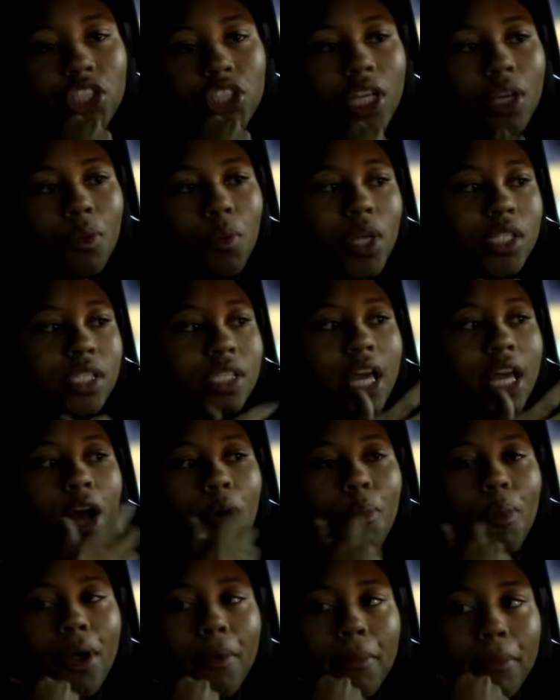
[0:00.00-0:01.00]
She wants to
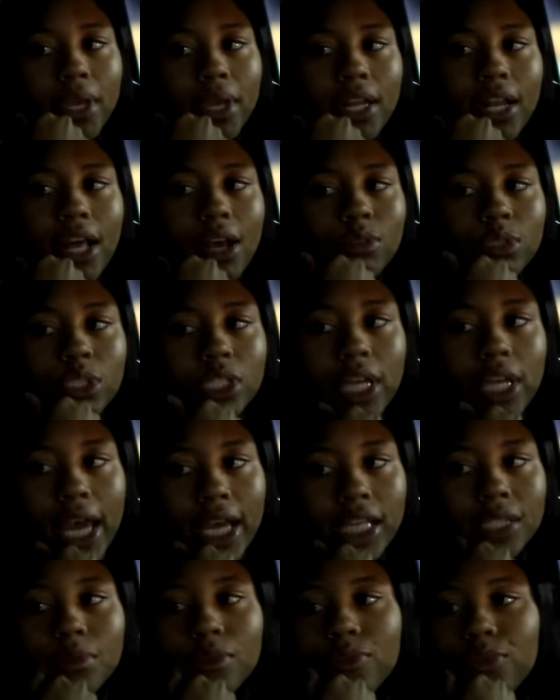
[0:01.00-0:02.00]
help her man out. She
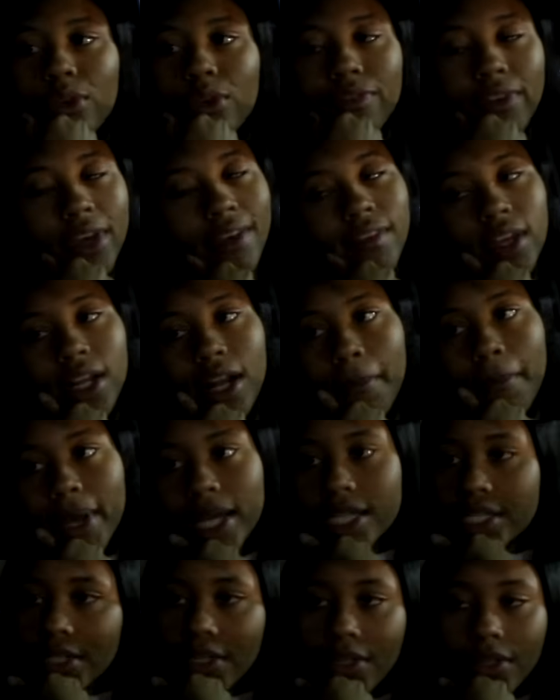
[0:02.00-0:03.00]
asked me for a favor and I'm
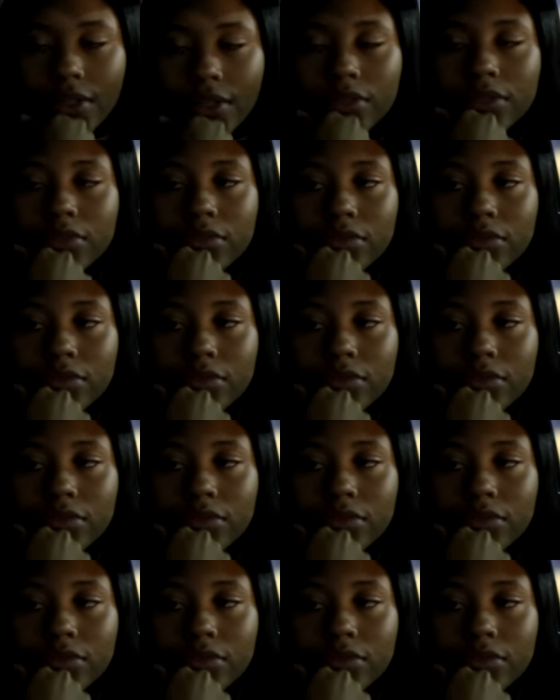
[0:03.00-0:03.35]
asking you.